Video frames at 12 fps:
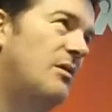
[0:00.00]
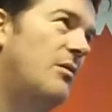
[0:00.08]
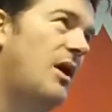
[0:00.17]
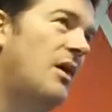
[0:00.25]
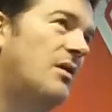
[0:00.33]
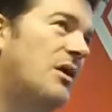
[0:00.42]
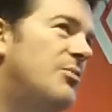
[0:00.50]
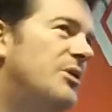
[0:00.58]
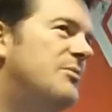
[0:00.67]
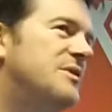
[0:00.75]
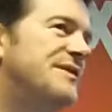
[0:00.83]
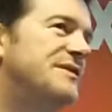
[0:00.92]
our company
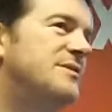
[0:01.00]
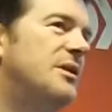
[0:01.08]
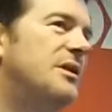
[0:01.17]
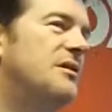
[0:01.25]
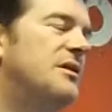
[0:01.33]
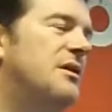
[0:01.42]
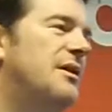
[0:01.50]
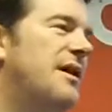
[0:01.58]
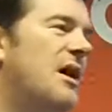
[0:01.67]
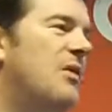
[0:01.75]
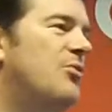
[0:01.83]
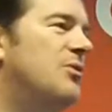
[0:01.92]
participated in the
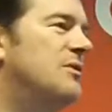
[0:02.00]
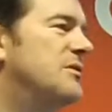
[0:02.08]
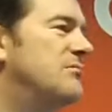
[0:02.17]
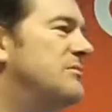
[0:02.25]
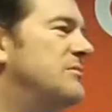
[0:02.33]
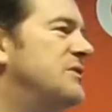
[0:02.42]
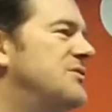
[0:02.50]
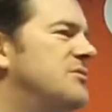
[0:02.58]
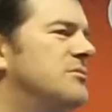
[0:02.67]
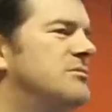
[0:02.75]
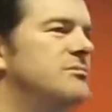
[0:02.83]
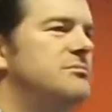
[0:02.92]
Canberra
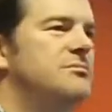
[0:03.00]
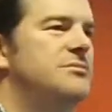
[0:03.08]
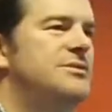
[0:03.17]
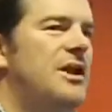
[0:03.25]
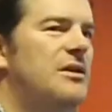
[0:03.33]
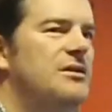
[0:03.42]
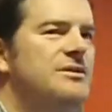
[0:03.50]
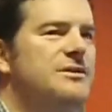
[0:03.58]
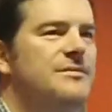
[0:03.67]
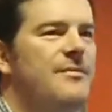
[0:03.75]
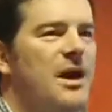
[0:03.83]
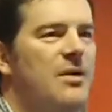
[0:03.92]
Digital
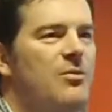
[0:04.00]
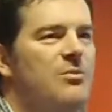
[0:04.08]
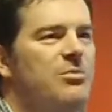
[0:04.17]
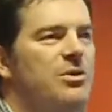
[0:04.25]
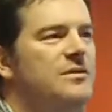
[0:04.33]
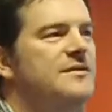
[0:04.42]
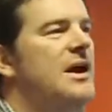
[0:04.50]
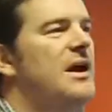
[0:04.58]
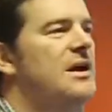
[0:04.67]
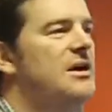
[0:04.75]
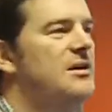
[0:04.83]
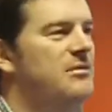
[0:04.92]
Challenge, and we built
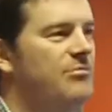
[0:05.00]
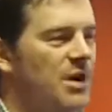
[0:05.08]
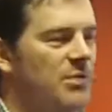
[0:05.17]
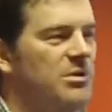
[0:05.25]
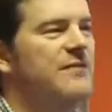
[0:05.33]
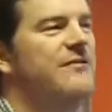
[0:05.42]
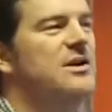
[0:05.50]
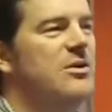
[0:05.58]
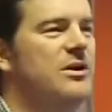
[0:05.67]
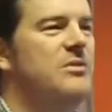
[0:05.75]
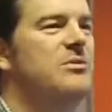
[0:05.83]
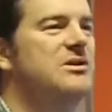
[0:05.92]
a public video
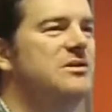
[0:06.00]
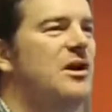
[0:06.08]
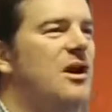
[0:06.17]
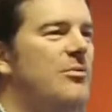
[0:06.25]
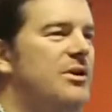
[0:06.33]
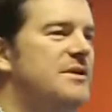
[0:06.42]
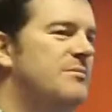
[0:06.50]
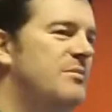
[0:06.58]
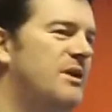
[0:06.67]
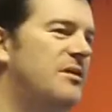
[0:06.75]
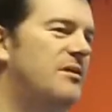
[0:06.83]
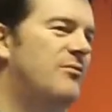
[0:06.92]
and image library to
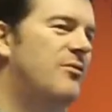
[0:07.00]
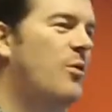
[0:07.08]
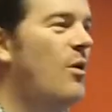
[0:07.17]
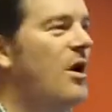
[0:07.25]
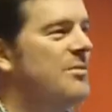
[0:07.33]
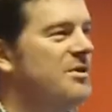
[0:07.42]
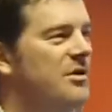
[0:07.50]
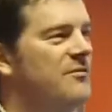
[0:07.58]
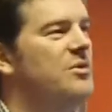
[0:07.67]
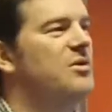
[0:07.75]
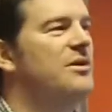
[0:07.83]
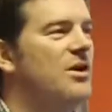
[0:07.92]
meet the requirement of
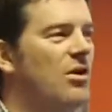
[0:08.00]
building a